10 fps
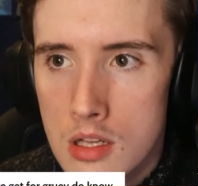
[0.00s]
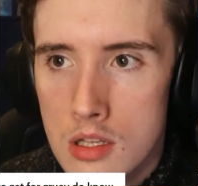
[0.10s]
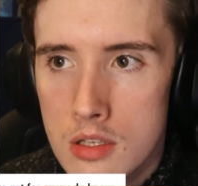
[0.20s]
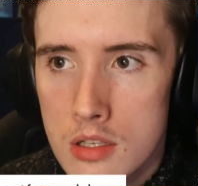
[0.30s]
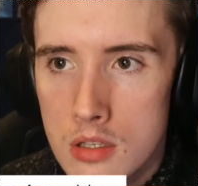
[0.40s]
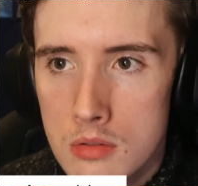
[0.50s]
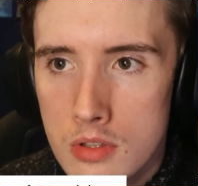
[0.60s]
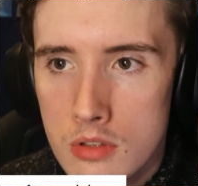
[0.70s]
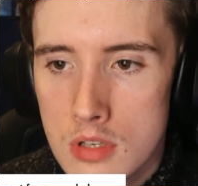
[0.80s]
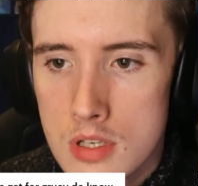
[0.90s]
No,
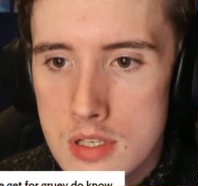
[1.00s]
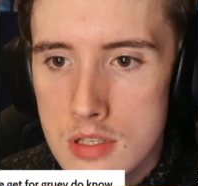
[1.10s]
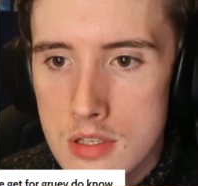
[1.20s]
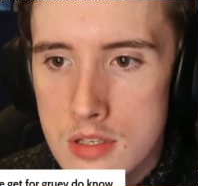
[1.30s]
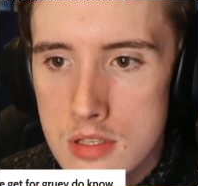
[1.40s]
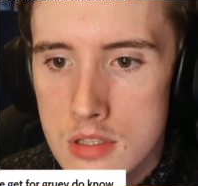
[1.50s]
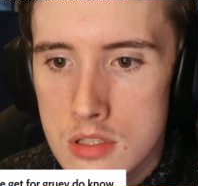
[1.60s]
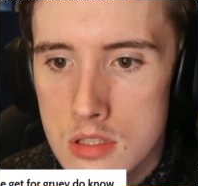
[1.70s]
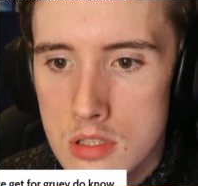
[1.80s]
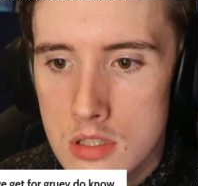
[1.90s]
that's Chris
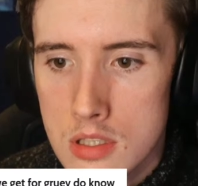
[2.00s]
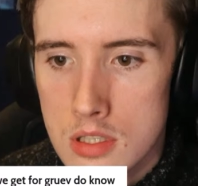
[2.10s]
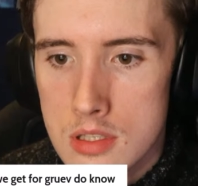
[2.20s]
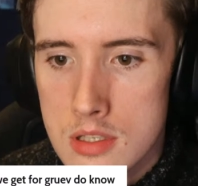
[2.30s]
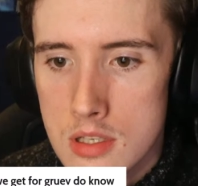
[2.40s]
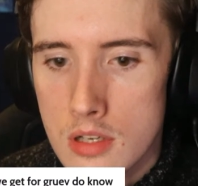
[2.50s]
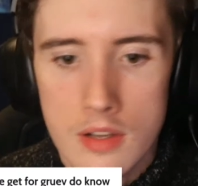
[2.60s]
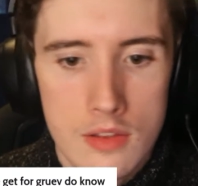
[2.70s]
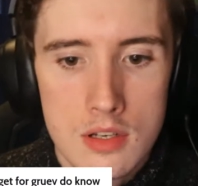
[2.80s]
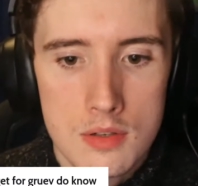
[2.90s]
Steinson. That's okay.
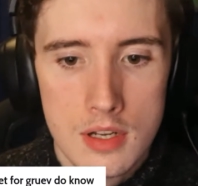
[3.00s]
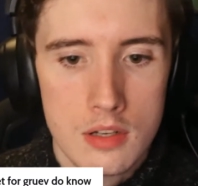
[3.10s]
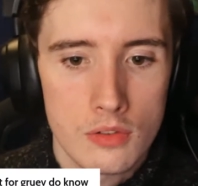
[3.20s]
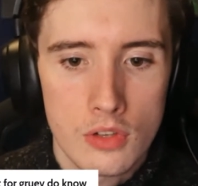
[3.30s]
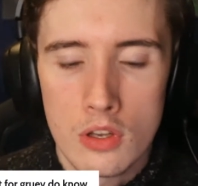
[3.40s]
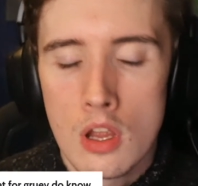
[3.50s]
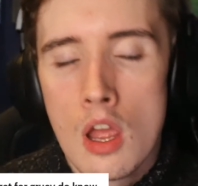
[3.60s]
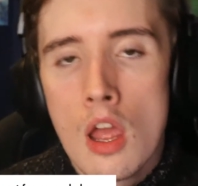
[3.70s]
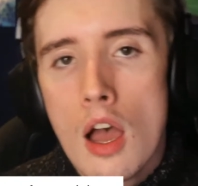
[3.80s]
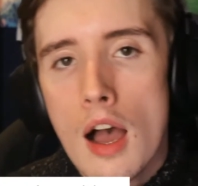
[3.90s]
The news article's gone.
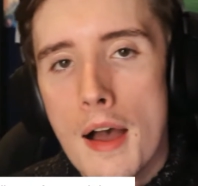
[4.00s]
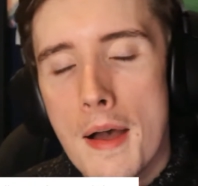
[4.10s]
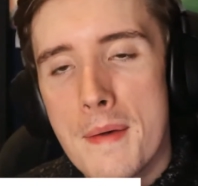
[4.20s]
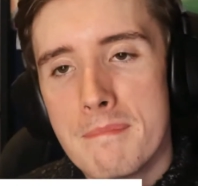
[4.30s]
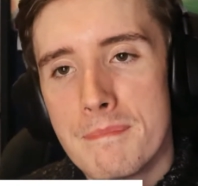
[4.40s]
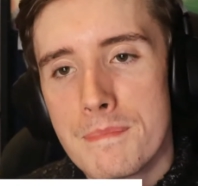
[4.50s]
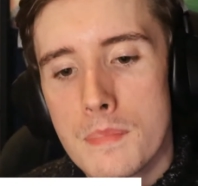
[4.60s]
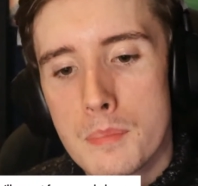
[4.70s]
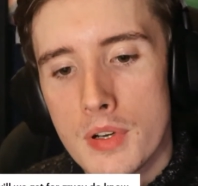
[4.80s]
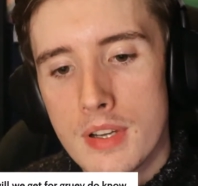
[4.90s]

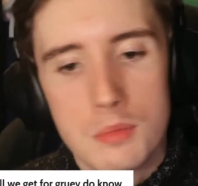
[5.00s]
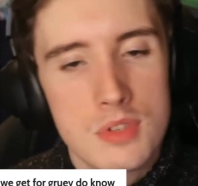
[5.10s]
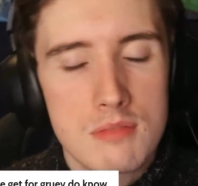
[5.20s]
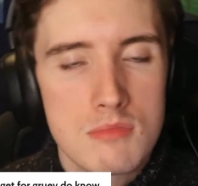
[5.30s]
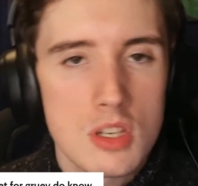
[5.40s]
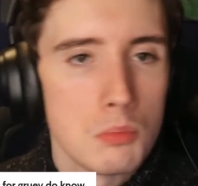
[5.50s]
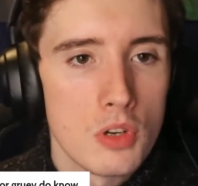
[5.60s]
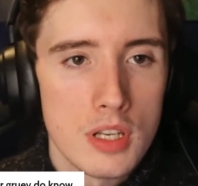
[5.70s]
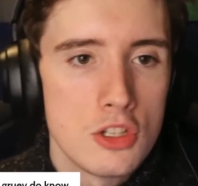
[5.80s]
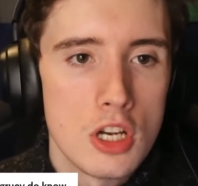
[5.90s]
But it was
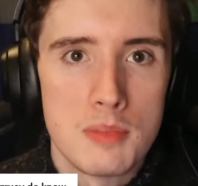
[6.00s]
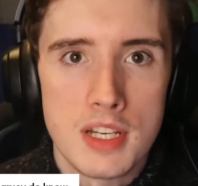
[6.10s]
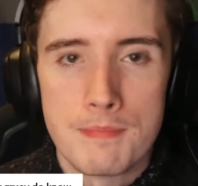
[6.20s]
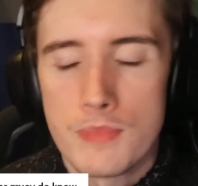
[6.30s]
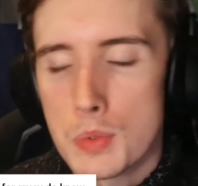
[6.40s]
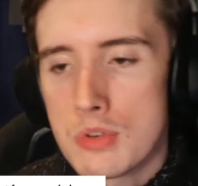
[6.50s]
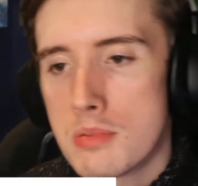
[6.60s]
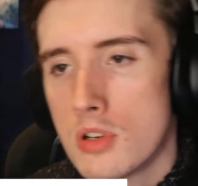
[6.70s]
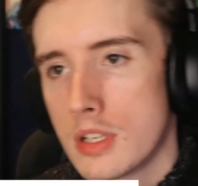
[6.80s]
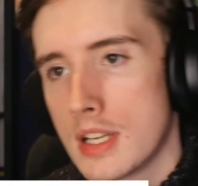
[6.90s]
someone in Germany that was
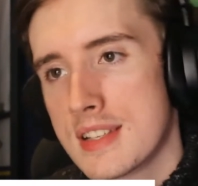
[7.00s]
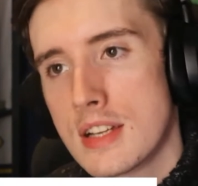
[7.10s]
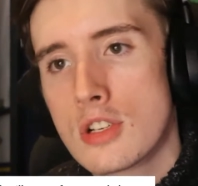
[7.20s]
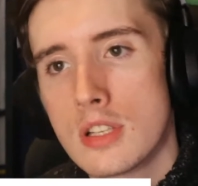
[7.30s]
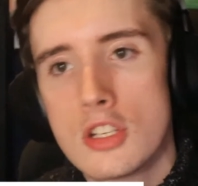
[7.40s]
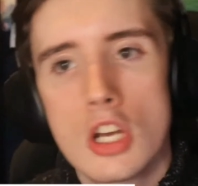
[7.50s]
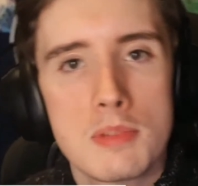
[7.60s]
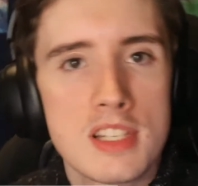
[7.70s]
reporting it. Essentially, German